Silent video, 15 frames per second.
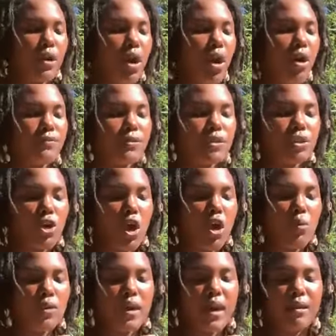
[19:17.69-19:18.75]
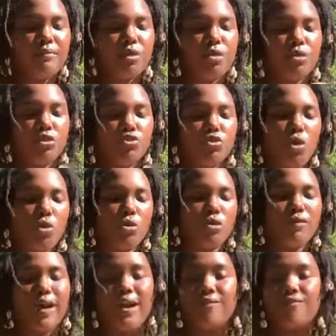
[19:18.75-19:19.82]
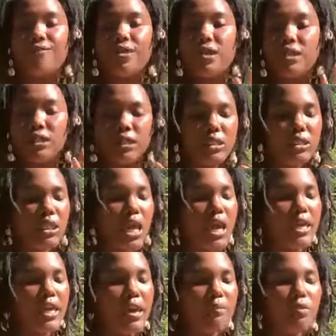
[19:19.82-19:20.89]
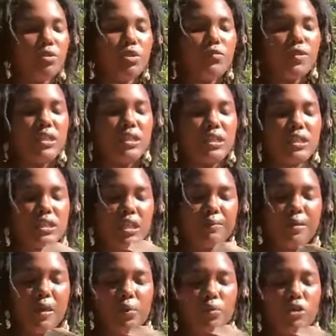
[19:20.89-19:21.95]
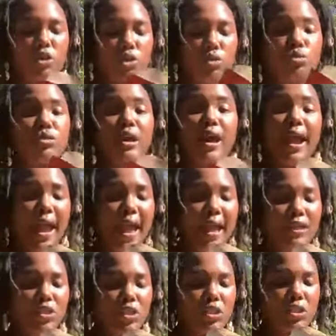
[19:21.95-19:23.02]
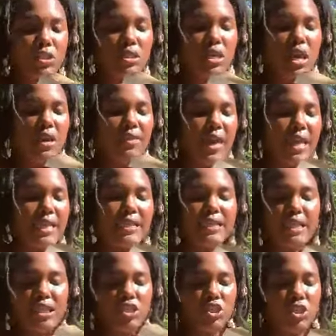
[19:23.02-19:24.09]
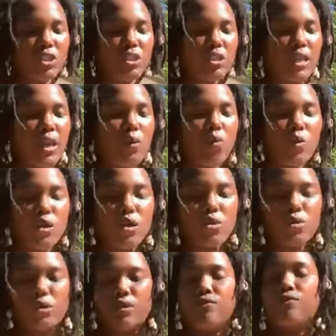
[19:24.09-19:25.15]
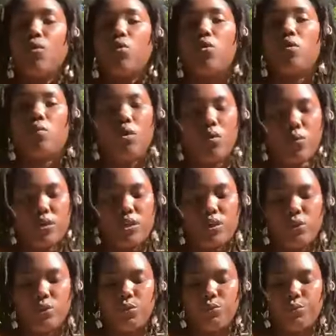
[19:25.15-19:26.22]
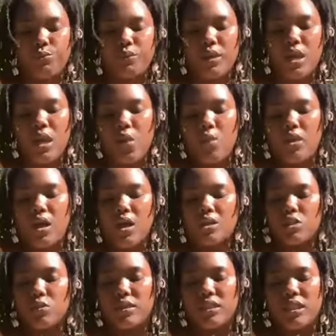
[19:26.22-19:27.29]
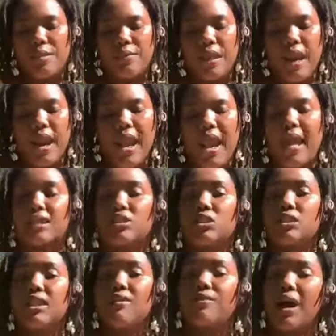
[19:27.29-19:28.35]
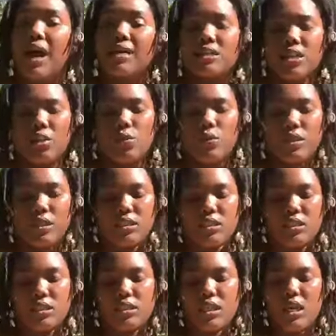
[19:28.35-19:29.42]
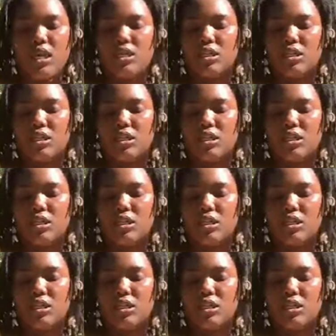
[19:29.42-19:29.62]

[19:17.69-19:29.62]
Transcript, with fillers: We are often taught we have no control of our feelings, yet, most of us accept that we choose our actions, that intention and will inform what we do. We also accept that our actions have consequences.